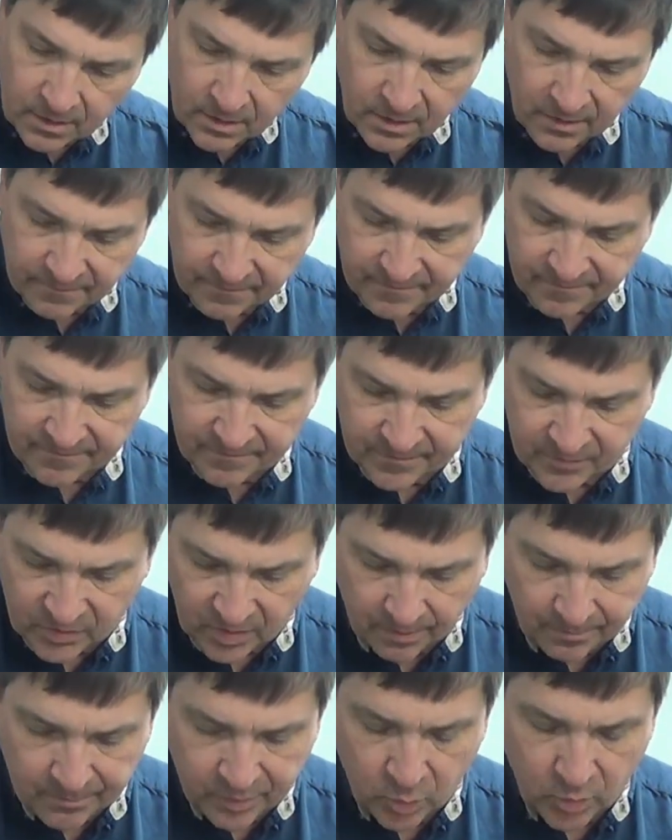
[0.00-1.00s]
If
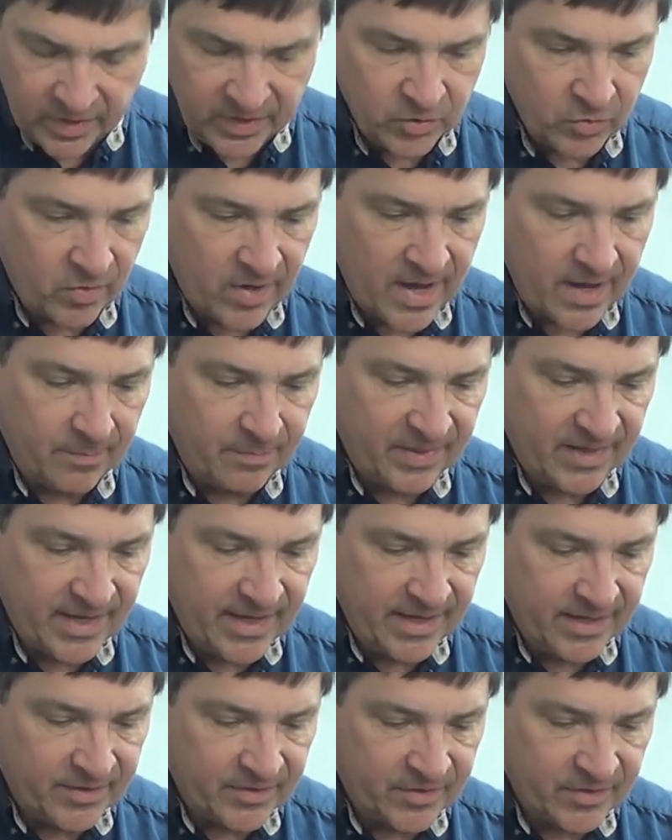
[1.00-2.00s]
some points are out of
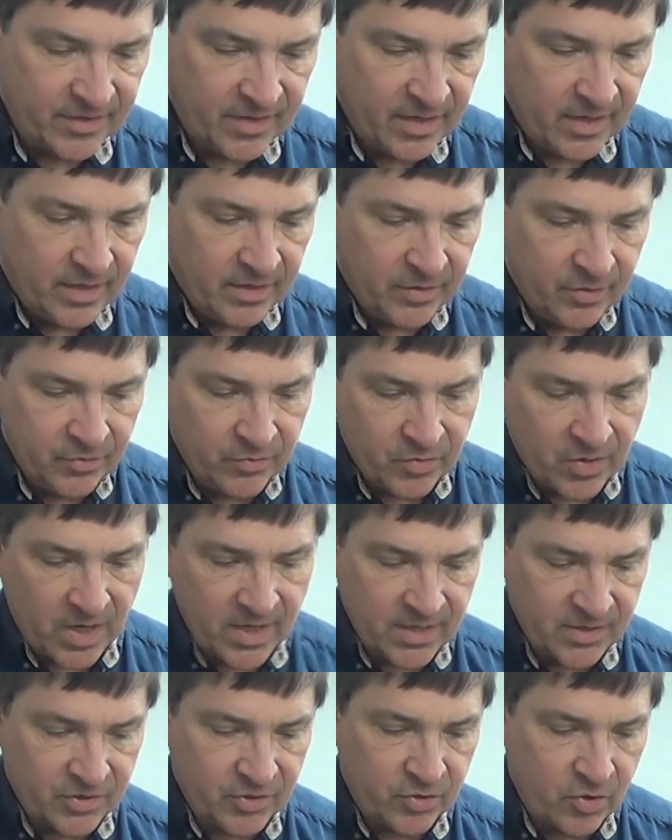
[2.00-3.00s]
place, you're trying
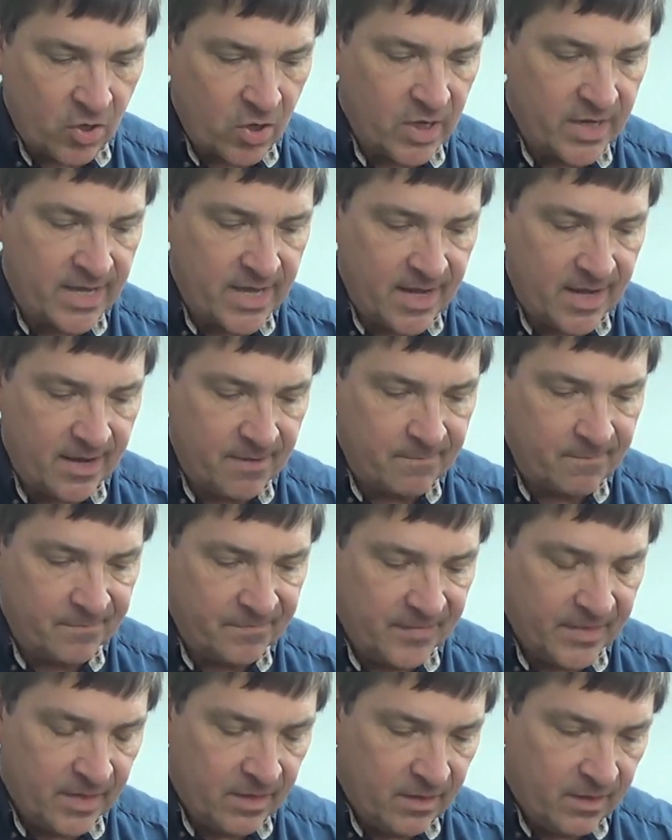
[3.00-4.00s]
to start a game.
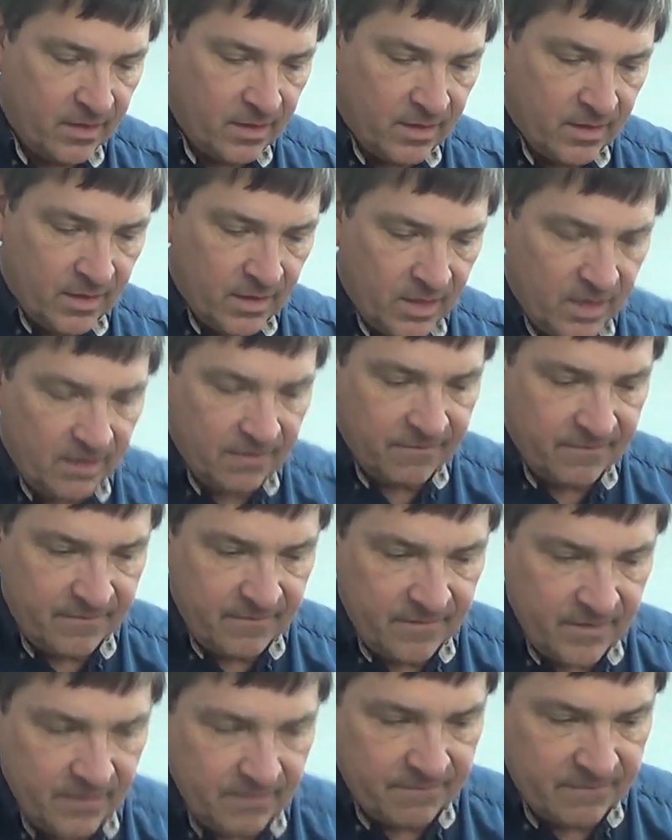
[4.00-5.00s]

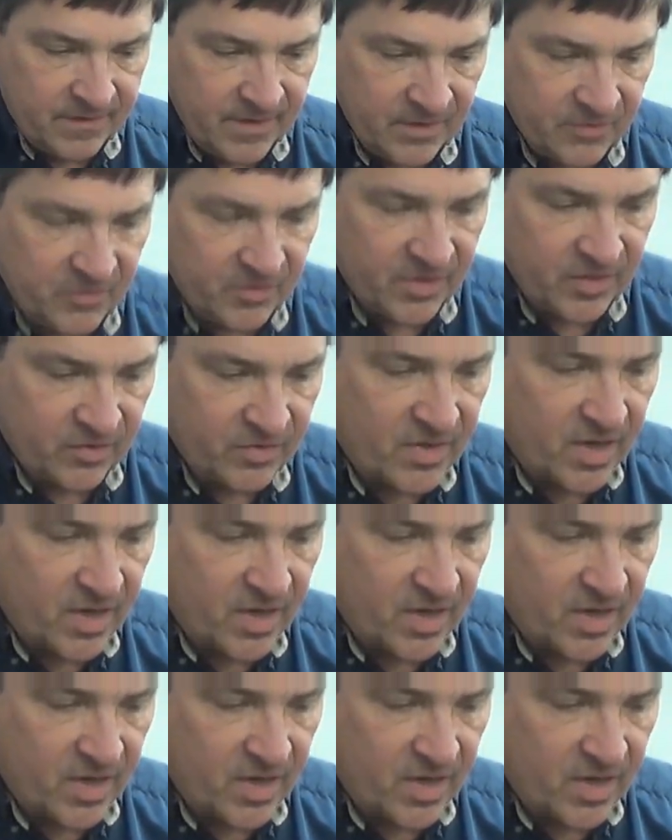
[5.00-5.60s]
If this does